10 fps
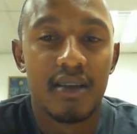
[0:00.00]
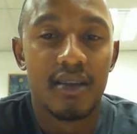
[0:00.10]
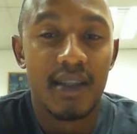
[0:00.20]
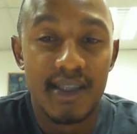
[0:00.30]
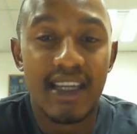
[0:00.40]

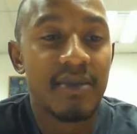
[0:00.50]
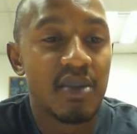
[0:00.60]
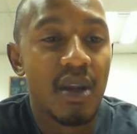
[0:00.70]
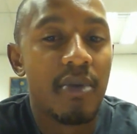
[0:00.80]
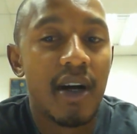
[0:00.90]
It seems
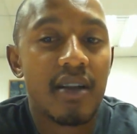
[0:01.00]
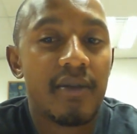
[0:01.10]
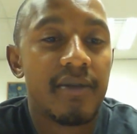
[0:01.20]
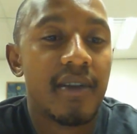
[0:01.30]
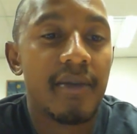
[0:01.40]
to be part
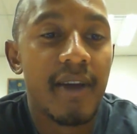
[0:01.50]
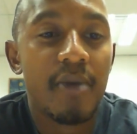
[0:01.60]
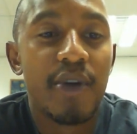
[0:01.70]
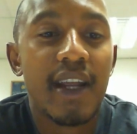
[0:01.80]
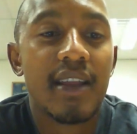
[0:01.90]
of the
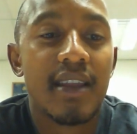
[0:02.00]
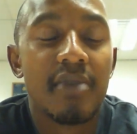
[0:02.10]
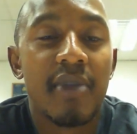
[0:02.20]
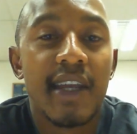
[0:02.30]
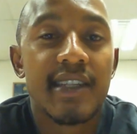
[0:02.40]
fabric
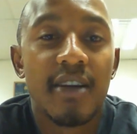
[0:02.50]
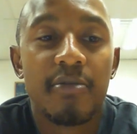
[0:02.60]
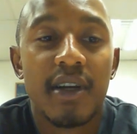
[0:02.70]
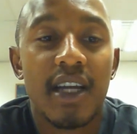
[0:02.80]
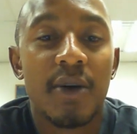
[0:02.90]
that makes
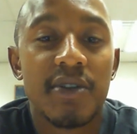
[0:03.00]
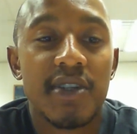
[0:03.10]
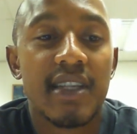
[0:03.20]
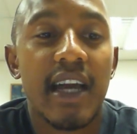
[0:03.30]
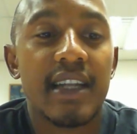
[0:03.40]
up our
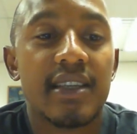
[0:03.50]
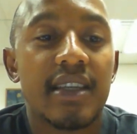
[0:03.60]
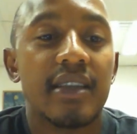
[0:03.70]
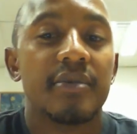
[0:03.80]
society.